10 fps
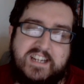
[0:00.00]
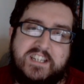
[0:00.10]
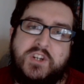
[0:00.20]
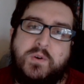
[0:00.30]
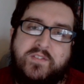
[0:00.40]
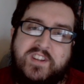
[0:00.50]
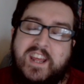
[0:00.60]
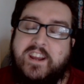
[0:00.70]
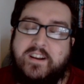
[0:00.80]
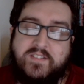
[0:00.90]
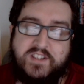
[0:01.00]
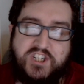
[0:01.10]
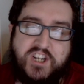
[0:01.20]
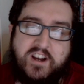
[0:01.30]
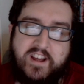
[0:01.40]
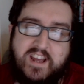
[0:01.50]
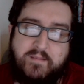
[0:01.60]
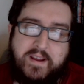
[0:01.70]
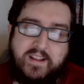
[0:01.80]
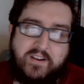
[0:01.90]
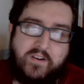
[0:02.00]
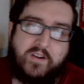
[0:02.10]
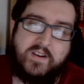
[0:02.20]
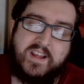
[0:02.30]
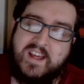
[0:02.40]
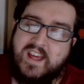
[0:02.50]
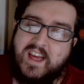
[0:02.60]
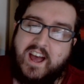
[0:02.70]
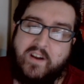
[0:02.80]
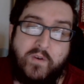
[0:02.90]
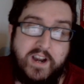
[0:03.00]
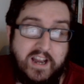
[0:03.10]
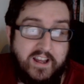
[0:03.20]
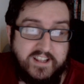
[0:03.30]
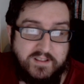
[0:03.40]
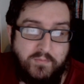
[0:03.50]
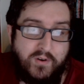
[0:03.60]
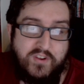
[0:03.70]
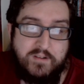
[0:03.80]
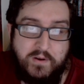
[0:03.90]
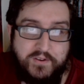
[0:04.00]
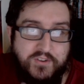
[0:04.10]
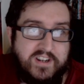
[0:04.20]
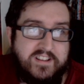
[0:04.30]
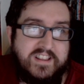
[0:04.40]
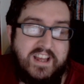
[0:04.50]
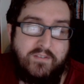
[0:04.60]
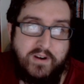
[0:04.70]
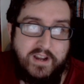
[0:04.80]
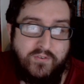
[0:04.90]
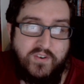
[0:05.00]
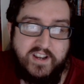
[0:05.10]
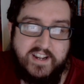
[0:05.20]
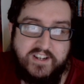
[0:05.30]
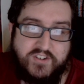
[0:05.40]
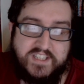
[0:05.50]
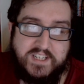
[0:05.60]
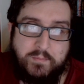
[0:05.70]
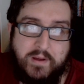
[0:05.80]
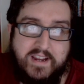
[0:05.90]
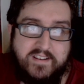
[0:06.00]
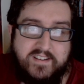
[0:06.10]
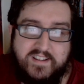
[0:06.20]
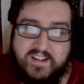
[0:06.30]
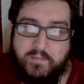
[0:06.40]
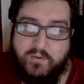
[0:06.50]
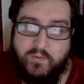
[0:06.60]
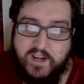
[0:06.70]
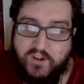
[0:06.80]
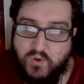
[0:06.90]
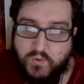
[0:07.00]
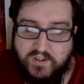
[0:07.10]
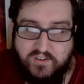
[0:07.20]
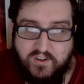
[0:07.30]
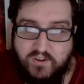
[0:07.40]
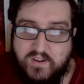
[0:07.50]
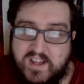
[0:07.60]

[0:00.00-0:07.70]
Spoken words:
who have taken over the Shire and made it their own. I really like them ruffian models, and I think they're really fun and interesting to paint. I think that'd be really cool to do.